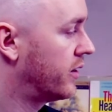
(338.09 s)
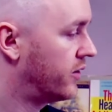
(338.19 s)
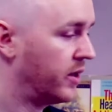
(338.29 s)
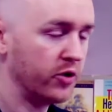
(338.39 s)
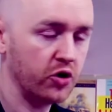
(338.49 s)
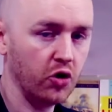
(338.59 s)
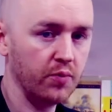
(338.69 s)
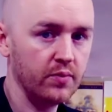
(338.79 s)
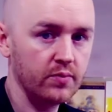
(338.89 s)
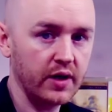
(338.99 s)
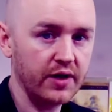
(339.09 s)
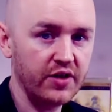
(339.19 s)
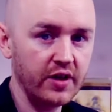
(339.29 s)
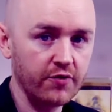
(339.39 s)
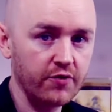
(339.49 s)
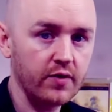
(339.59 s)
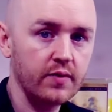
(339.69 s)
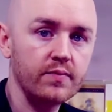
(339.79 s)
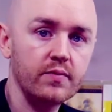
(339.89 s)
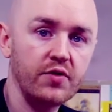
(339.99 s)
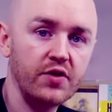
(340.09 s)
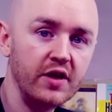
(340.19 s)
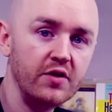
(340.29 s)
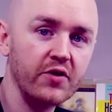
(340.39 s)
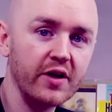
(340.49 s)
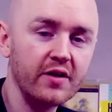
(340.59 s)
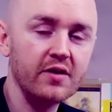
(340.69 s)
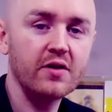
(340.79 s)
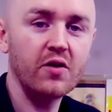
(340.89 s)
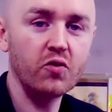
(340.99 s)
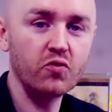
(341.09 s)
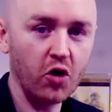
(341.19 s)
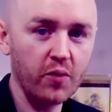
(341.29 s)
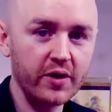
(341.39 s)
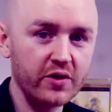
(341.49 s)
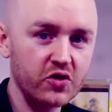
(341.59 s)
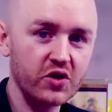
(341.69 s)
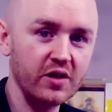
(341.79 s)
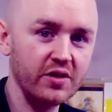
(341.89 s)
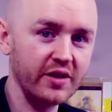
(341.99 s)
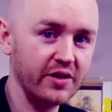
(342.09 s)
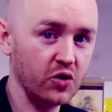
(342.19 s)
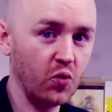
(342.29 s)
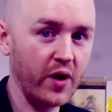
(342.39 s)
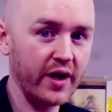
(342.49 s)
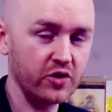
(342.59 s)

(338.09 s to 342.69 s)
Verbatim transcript: They become a thief. Thieving or robbing or stealing is a way,